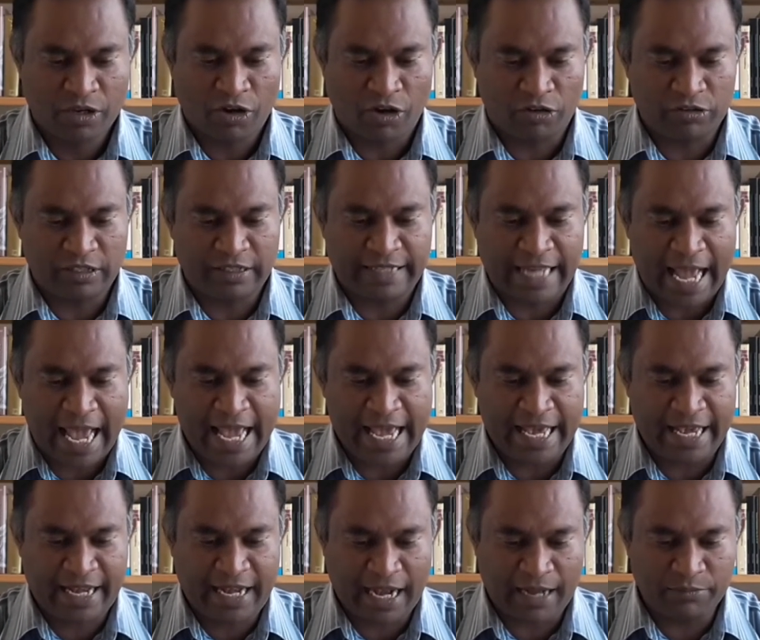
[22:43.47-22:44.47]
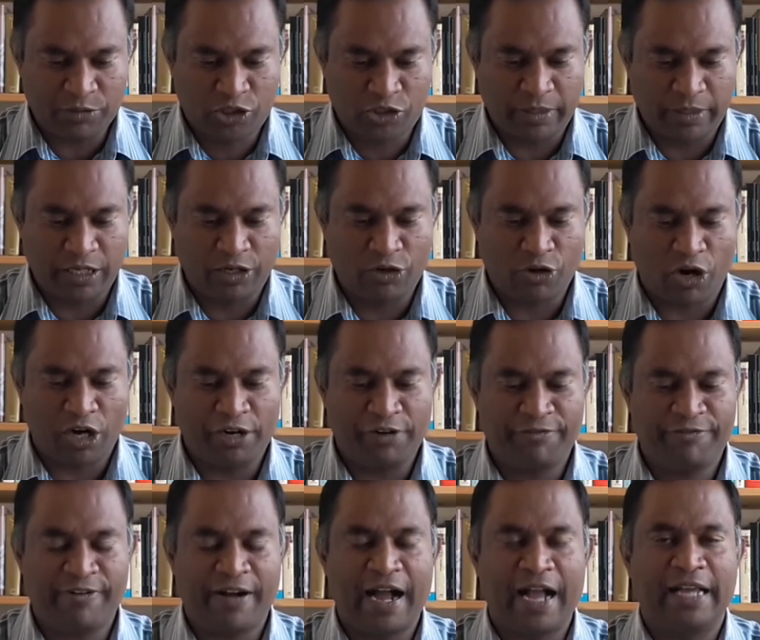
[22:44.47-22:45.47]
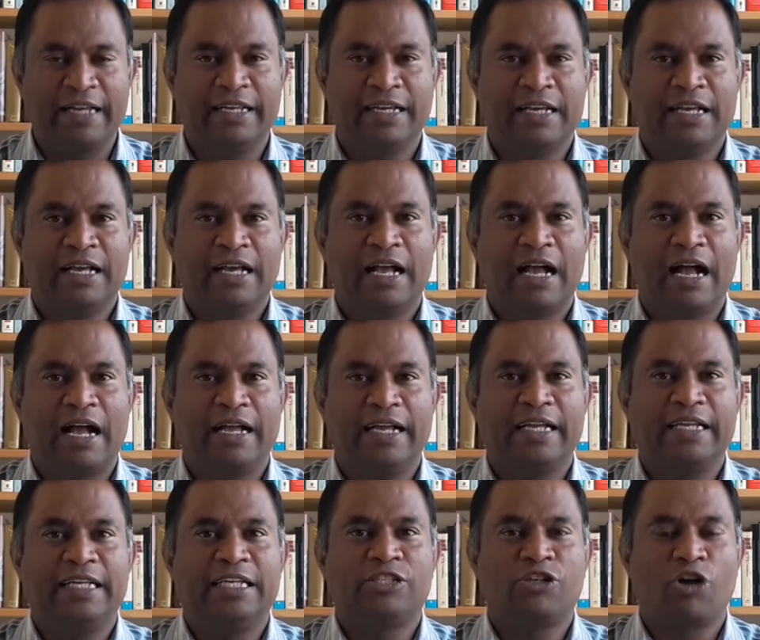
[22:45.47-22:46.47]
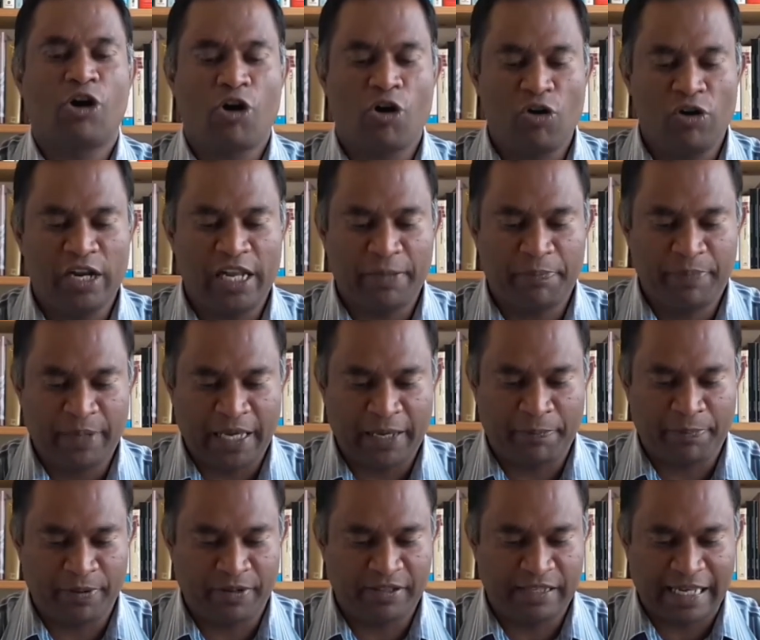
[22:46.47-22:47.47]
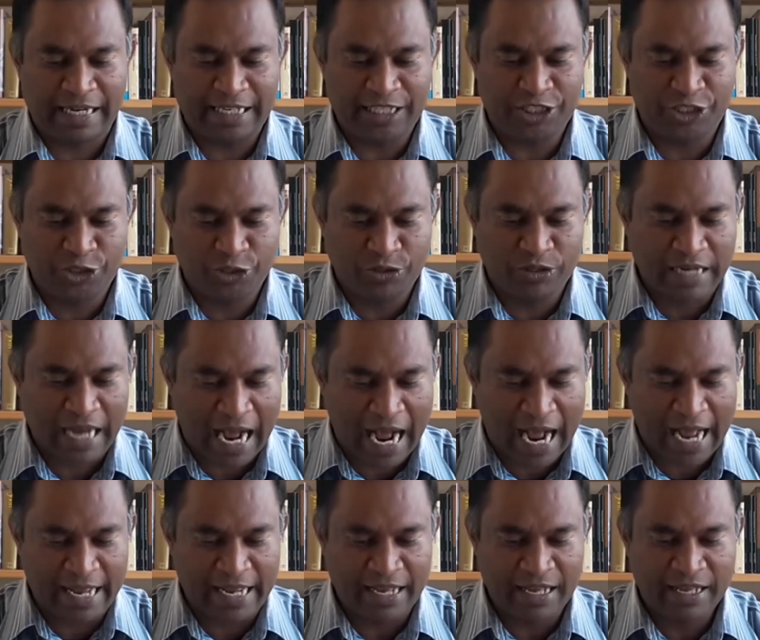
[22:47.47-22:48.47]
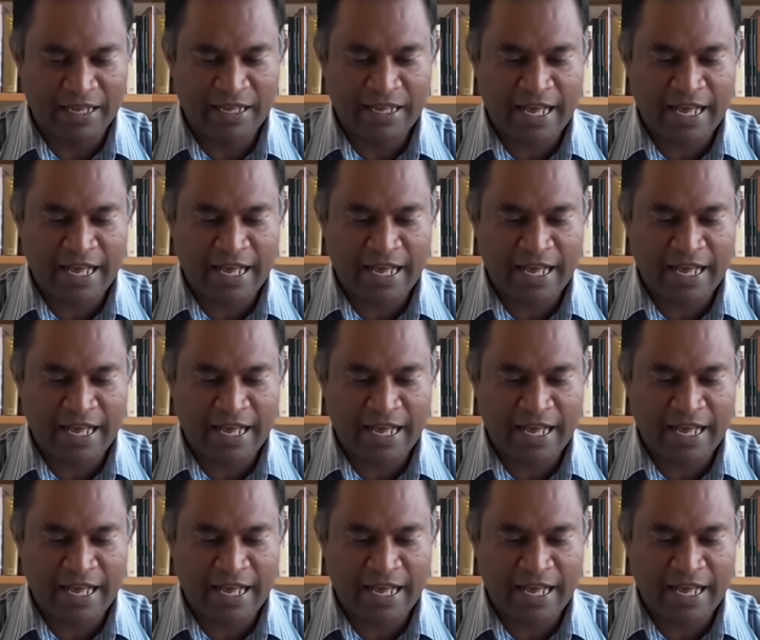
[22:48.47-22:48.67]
On the day he comes to be glorified, uh, in his holy people, that is you and I,